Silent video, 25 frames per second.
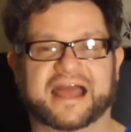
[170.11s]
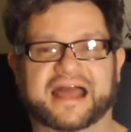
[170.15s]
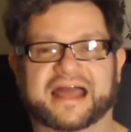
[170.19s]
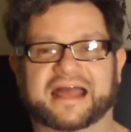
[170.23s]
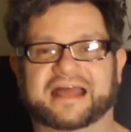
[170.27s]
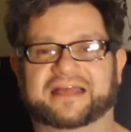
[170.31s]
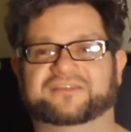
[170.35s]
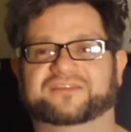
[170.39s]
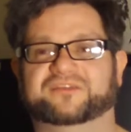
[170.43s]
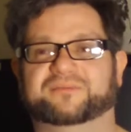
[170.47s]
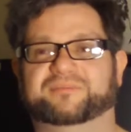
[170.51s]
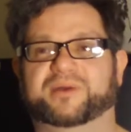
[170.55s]

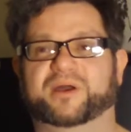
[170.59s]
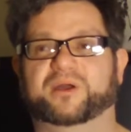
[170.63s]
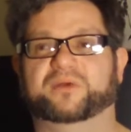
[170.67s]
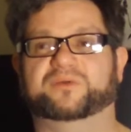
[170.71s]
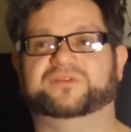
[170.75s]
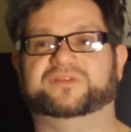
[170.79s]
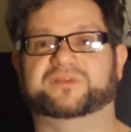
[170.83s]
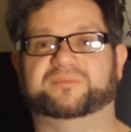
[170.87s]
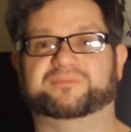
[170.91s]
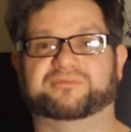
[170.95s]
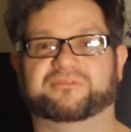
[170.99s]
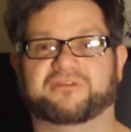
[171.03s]
as
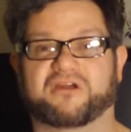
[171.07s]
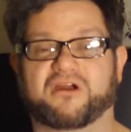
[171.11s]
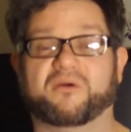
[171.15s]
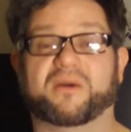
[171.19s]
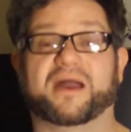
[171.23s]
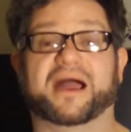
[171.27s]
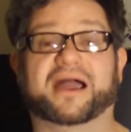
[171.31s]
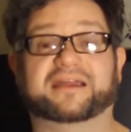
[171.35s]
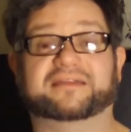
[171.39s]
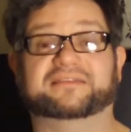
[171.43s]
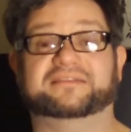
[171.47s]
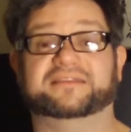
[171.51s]
opposed to
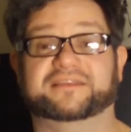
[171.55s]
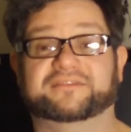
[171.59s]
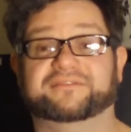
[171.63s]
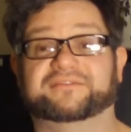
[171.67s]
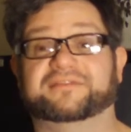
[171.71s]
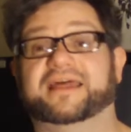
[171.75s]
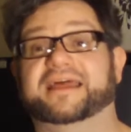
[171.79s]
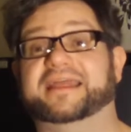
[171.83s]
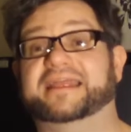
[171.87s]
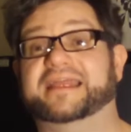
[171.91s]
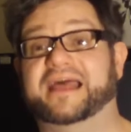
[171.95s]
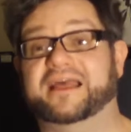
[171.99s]
proactive
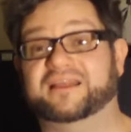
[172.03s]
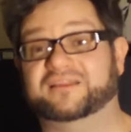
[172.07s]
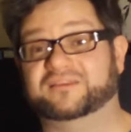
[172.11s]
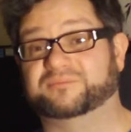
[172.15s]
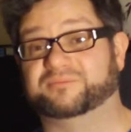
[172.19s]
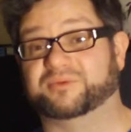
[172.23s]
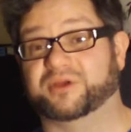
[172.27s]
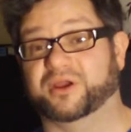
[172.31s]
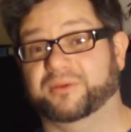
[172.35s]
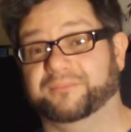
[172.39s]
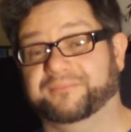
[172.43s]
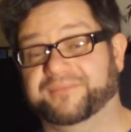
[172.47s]
like
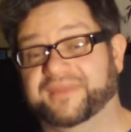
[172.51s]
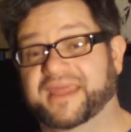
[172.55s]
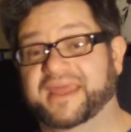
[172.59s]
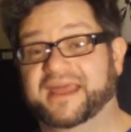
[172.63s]
Hasbro.